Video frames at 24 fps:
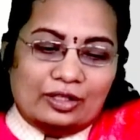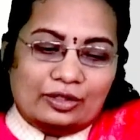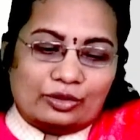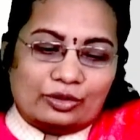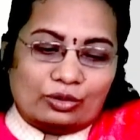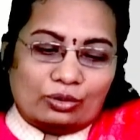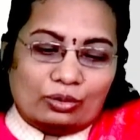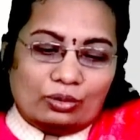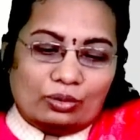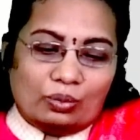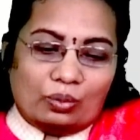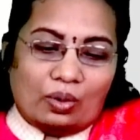
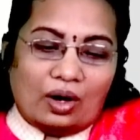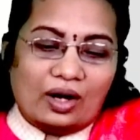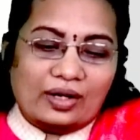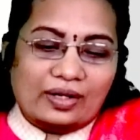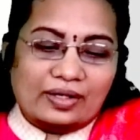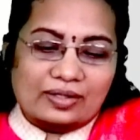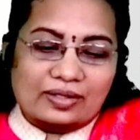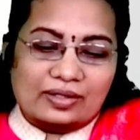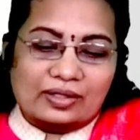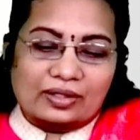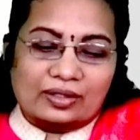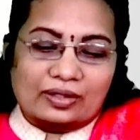So what
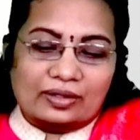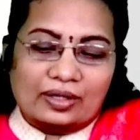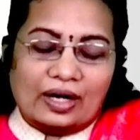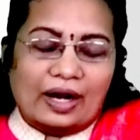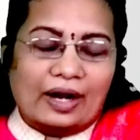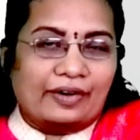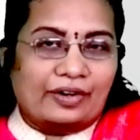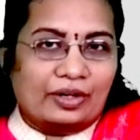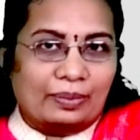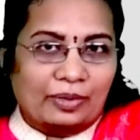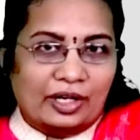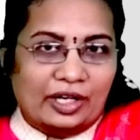is the
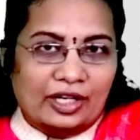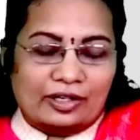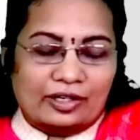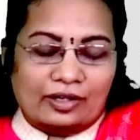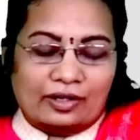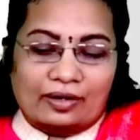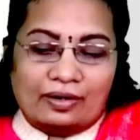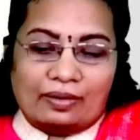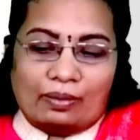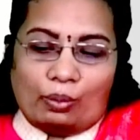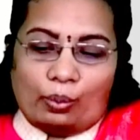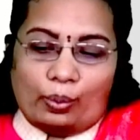
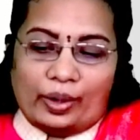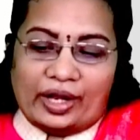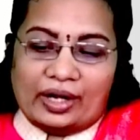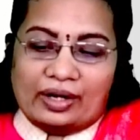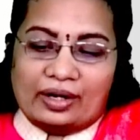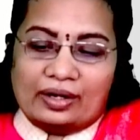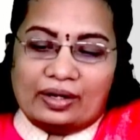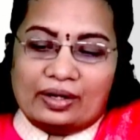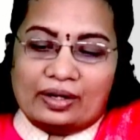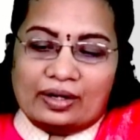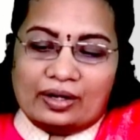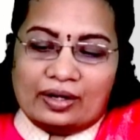remainder
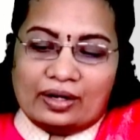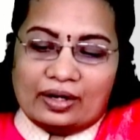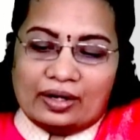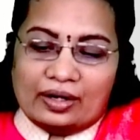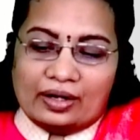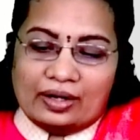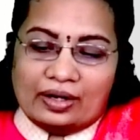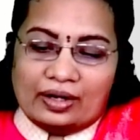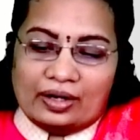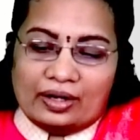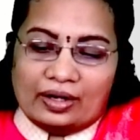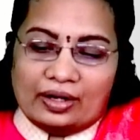when
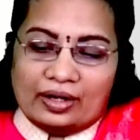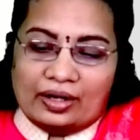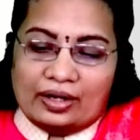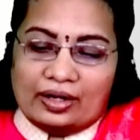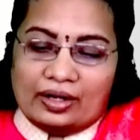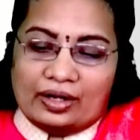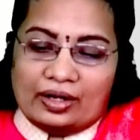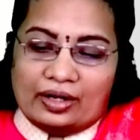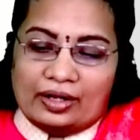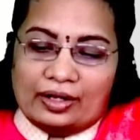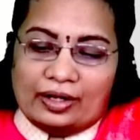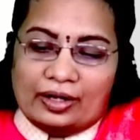
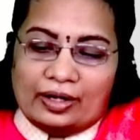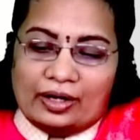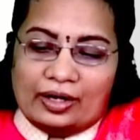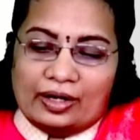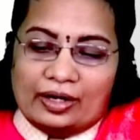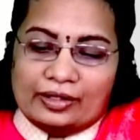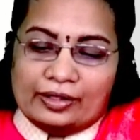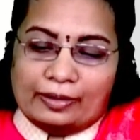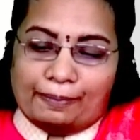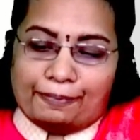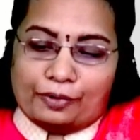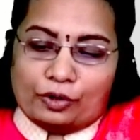
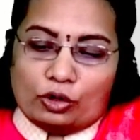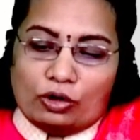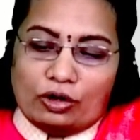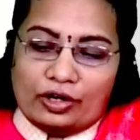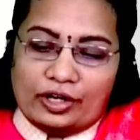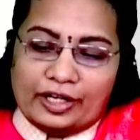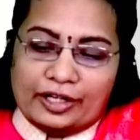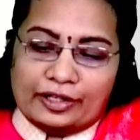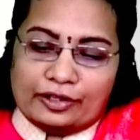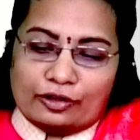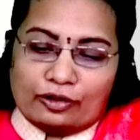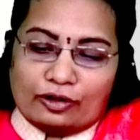the
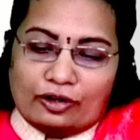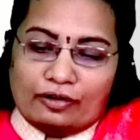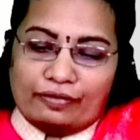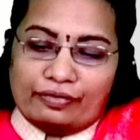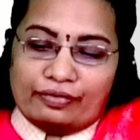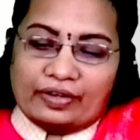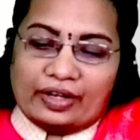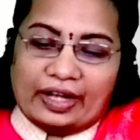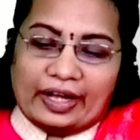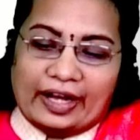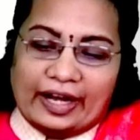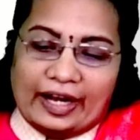product
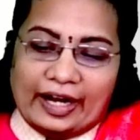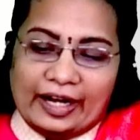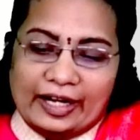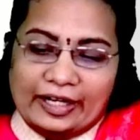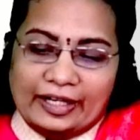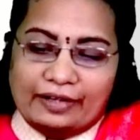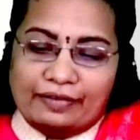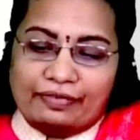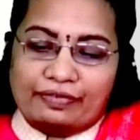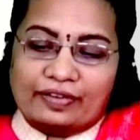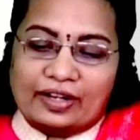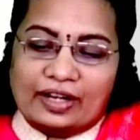of
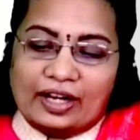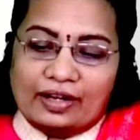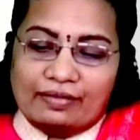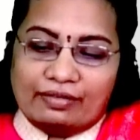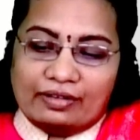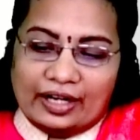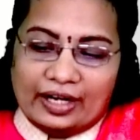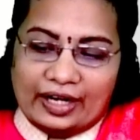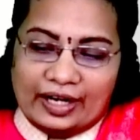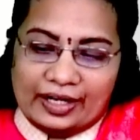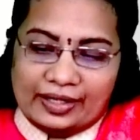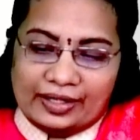85,
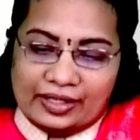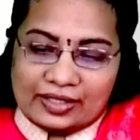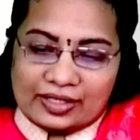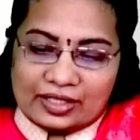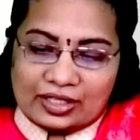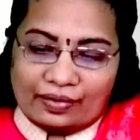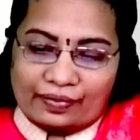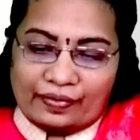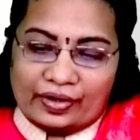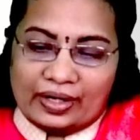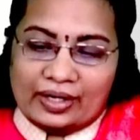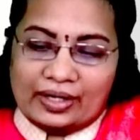
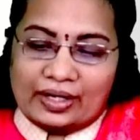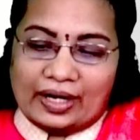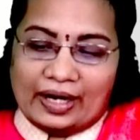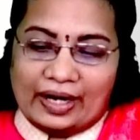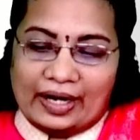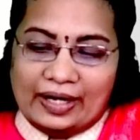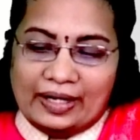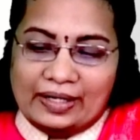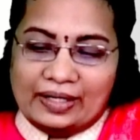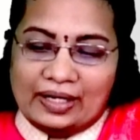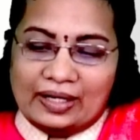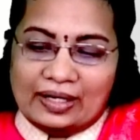87,
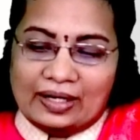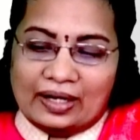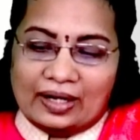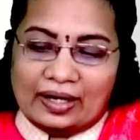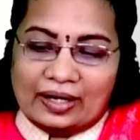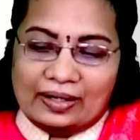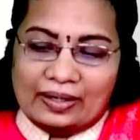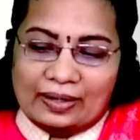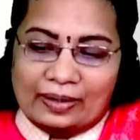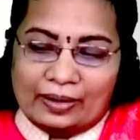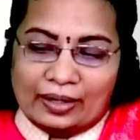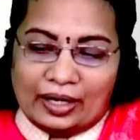
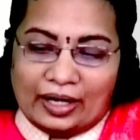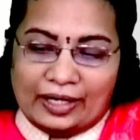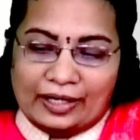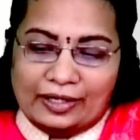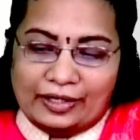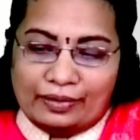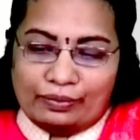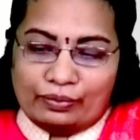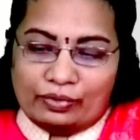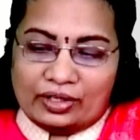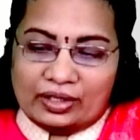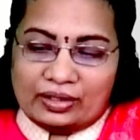89,
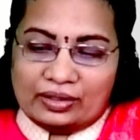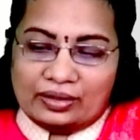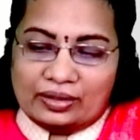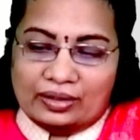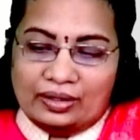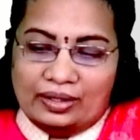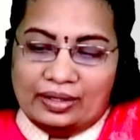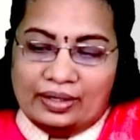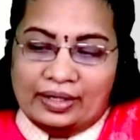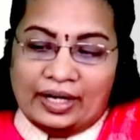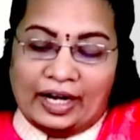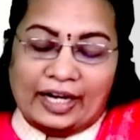91,
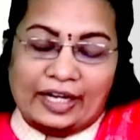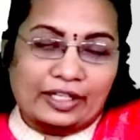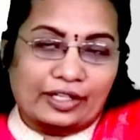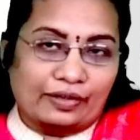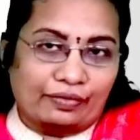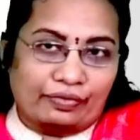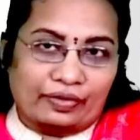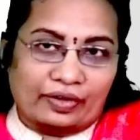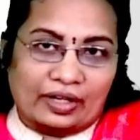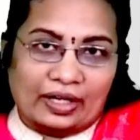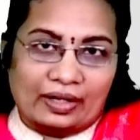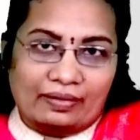
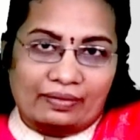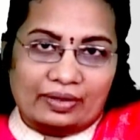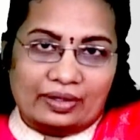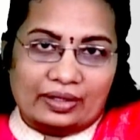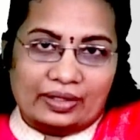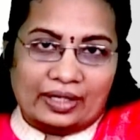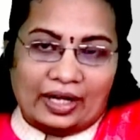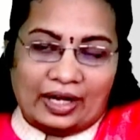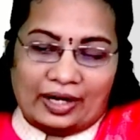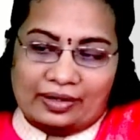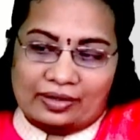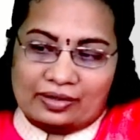95,
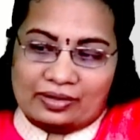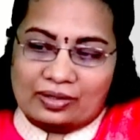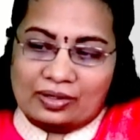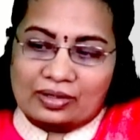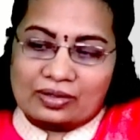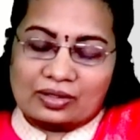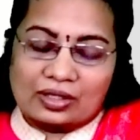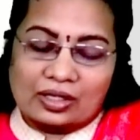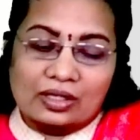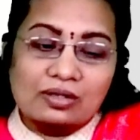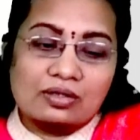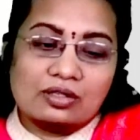96
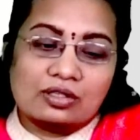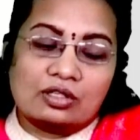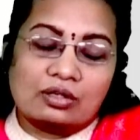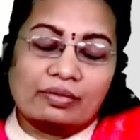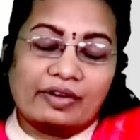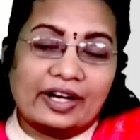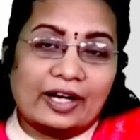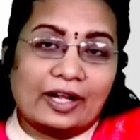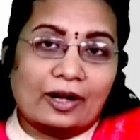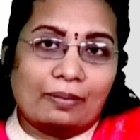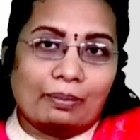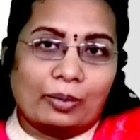is
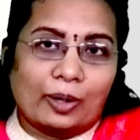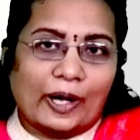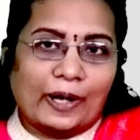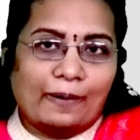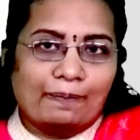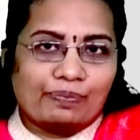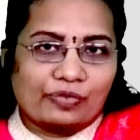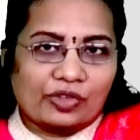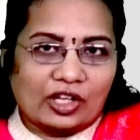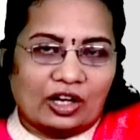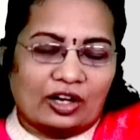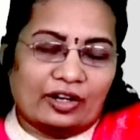divided by
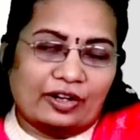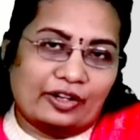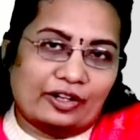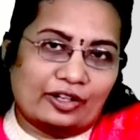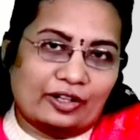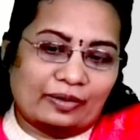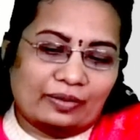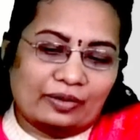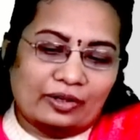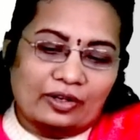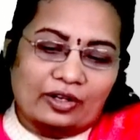100?